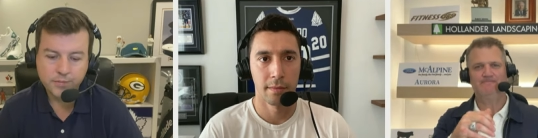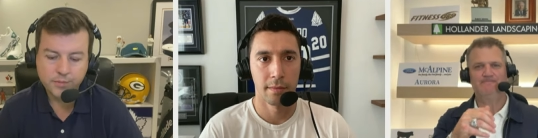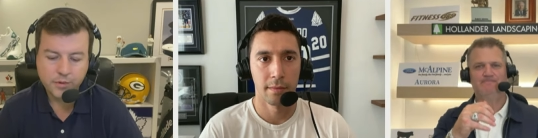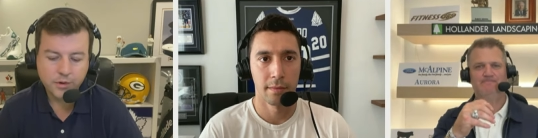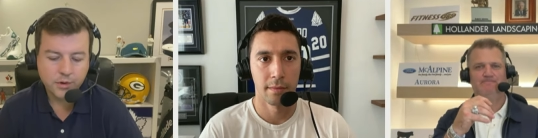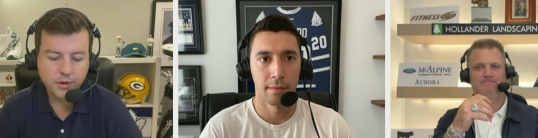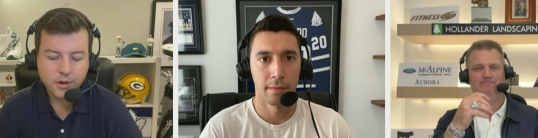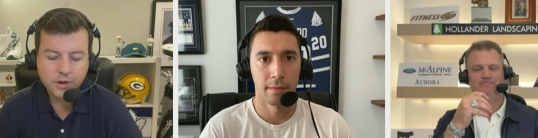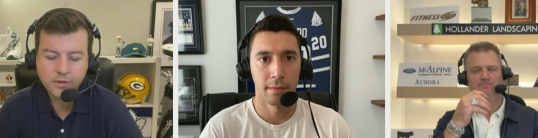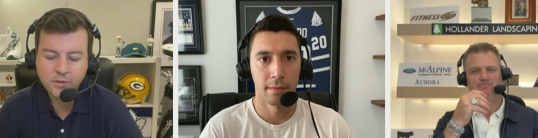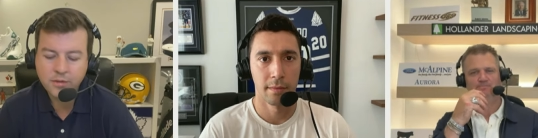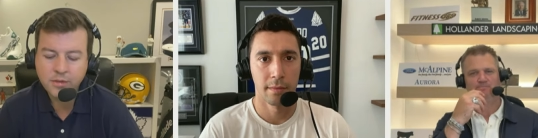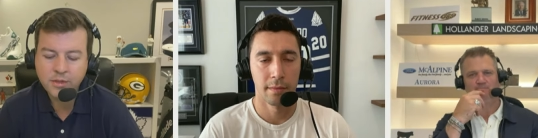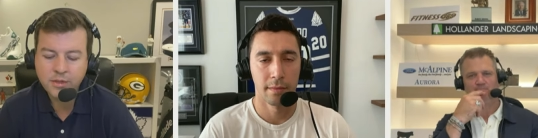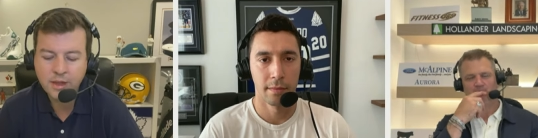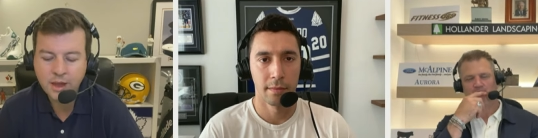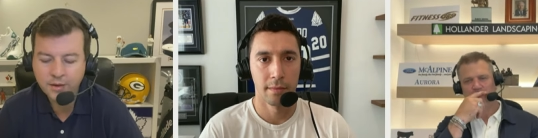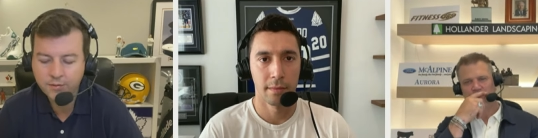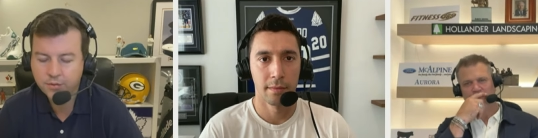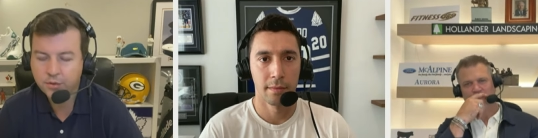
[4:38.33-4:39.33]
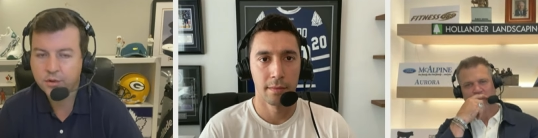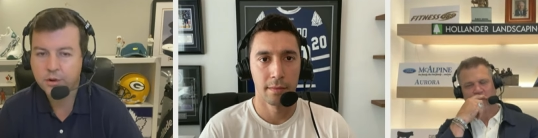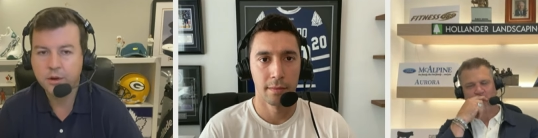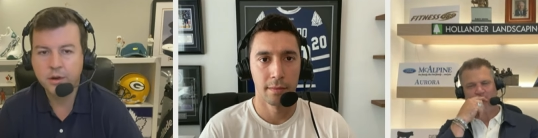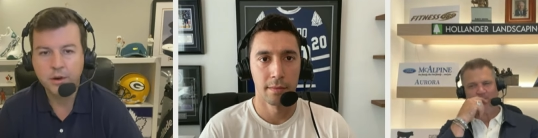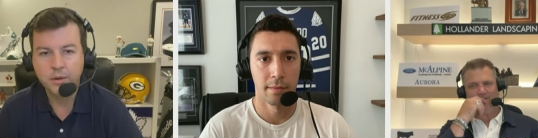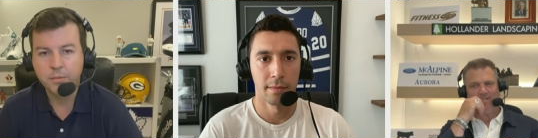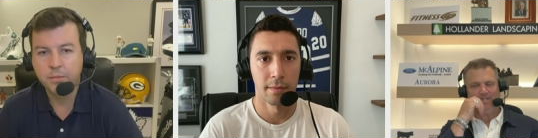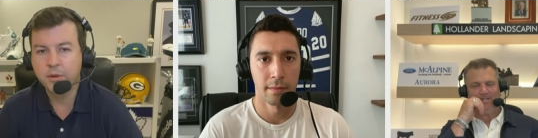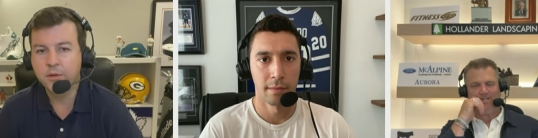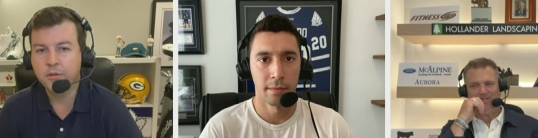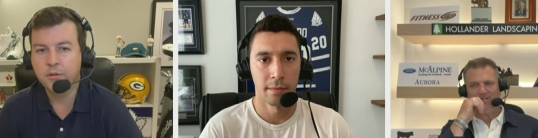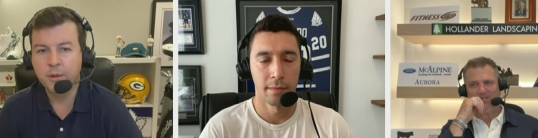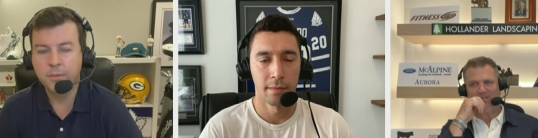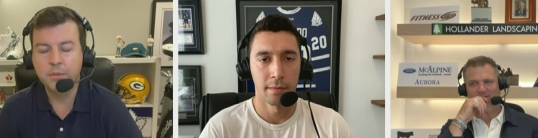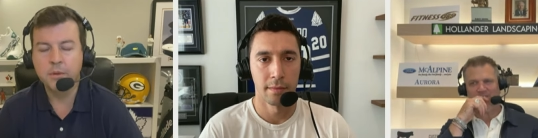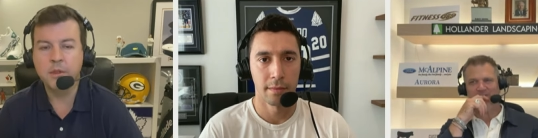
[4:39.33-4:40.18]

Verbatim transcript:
Speaker 1: You're, it's never going to be oh, something